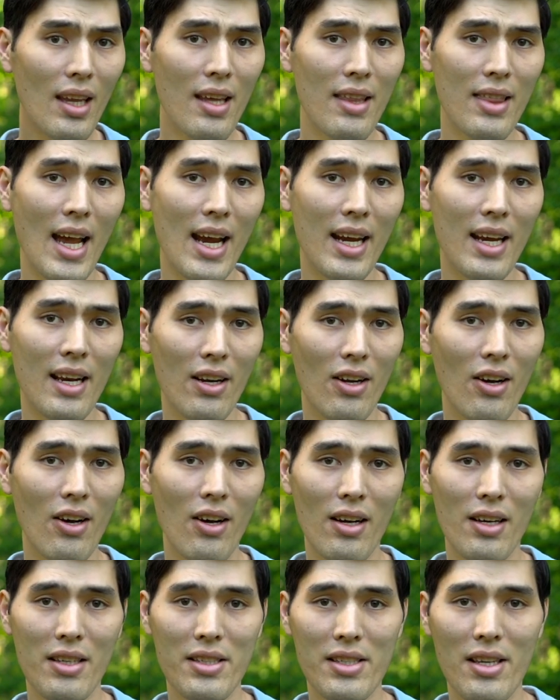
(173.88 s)
that can
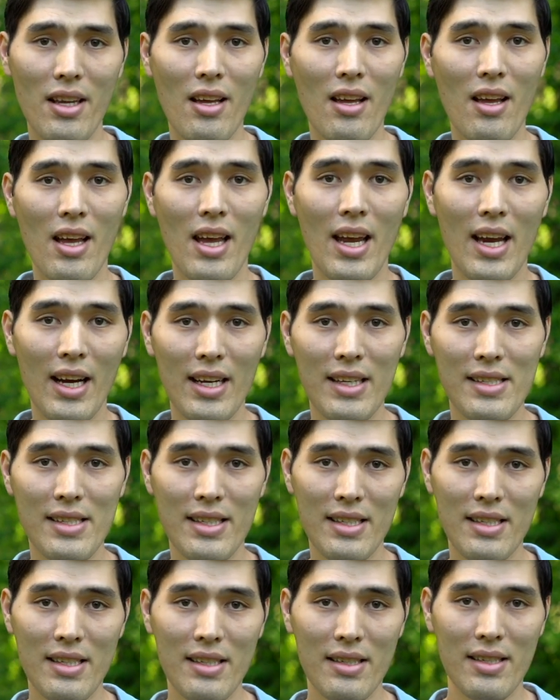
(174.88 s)
cause
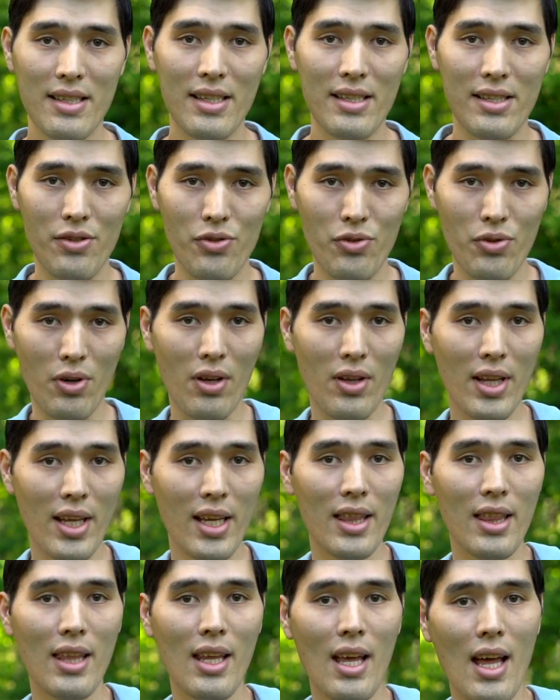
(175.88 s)
inconsistencies in draw
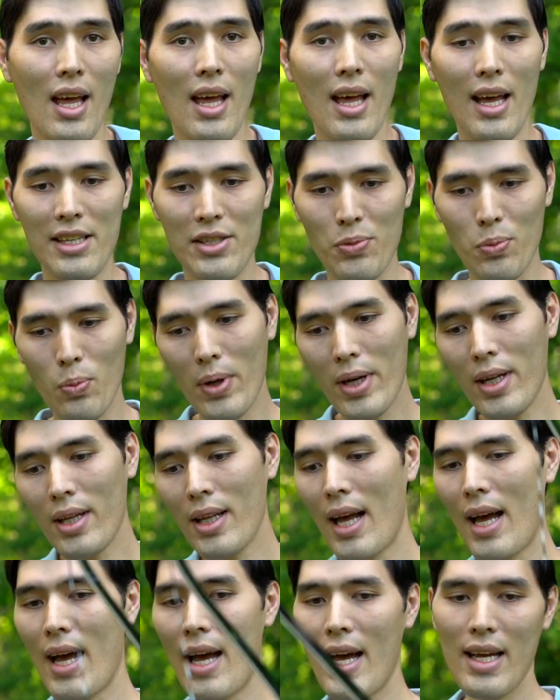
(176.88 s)
length, as
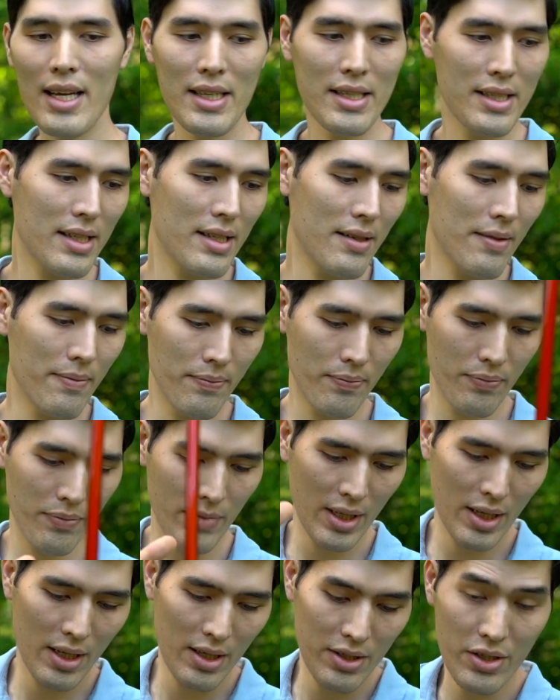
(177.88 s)
well as,
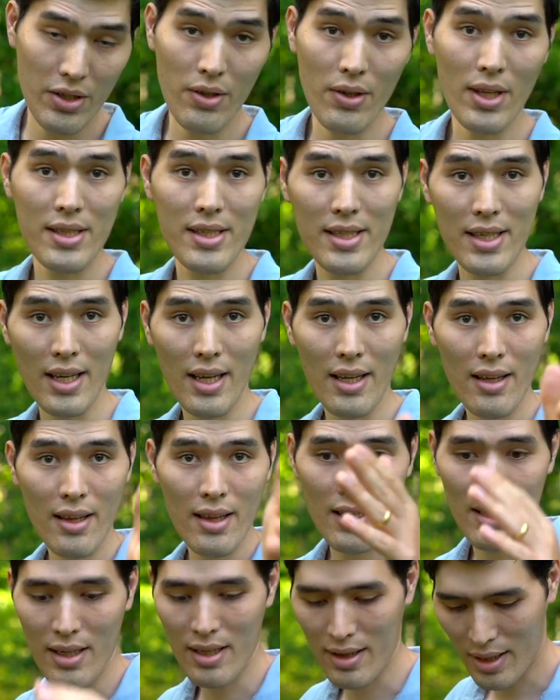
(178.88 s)
so let's say
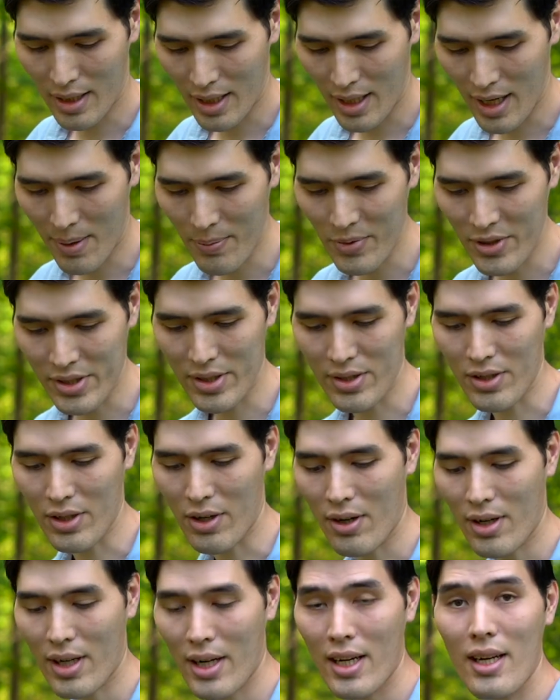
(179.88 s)
the camera is the
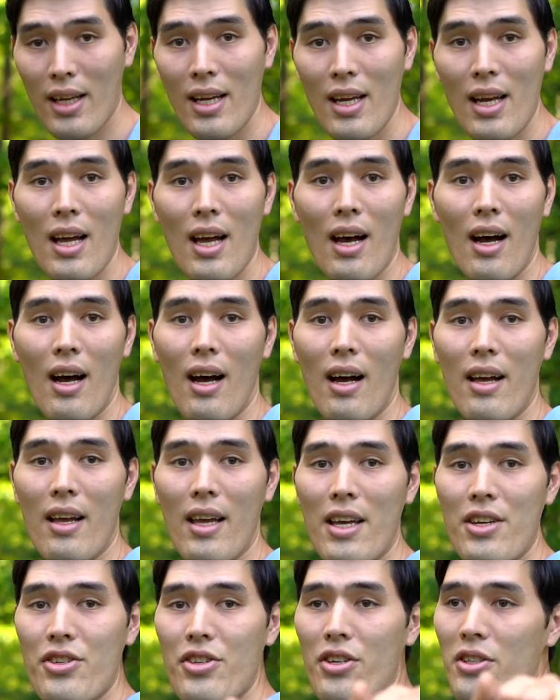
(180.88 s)
target,
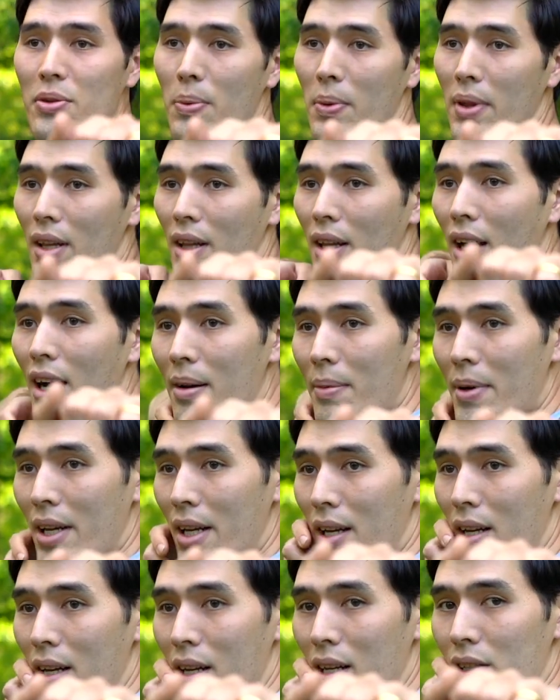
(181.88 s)
issues with alignment,
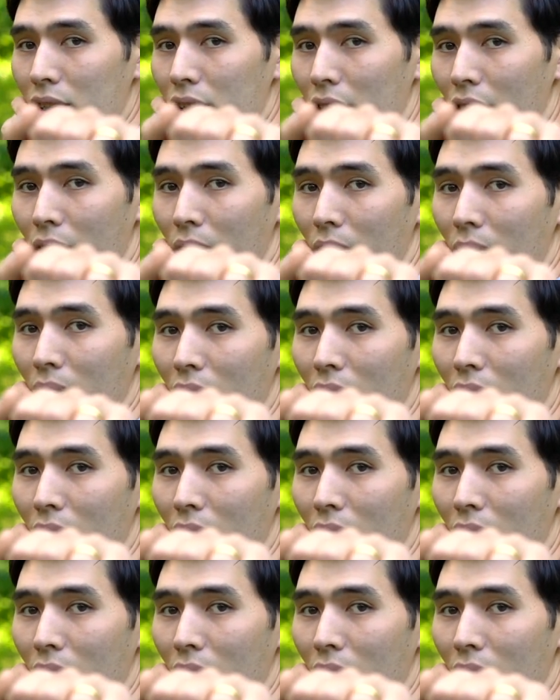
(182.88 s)
so